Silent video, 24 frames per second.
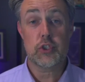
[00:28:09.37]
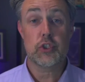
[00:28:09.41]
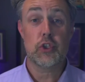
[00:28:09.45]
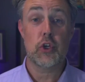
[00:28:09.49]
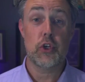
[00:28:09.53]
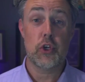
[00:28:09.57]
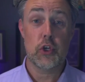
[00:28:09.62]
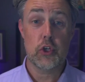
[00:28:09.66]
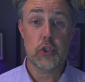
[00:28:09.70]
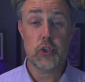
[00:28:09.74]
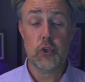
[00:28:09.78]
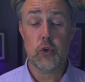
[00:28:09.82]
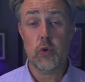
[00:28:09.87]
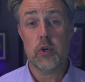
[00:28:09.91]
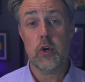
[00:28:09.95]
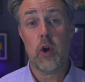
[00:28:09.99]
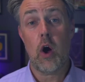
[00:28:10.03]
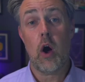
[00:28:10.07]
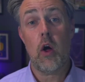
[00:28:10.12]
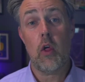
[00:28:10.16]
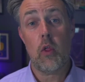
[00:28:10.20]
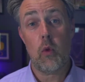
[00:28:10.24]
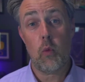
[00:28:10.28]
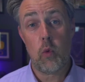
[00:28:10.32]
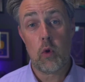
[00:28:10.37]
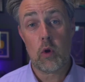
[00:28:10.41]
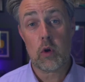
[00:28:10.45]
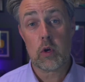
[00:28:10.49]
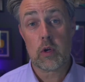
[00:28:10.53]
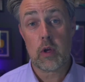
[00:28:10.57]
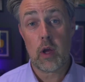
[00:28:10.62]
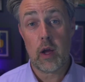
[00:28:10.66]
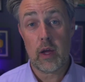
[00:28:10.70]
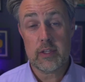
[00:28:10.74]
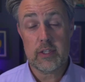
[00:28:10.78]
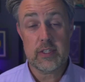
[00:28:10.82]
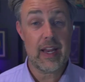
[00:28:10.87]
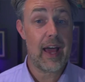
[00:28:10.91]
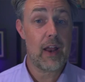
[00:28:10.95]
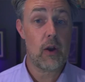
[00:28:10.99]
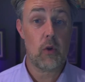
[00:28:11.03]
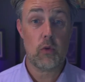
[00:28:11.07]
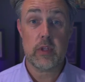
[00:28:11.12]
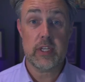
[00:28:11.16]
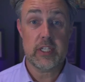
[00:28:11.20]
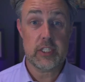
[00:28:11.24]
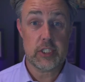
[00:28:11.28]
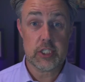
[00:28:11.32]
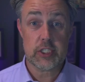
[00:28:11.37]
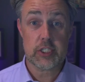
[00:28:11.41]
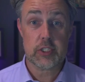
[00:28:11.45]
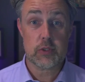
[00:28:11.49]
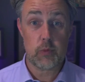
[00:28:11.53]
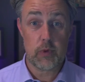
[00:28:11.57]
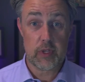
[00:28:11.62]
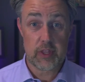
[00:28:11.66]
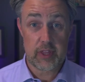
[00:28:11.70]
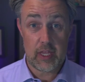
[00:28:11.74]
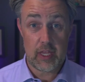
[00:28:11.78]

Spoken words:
So you're doing all the work, you not only just with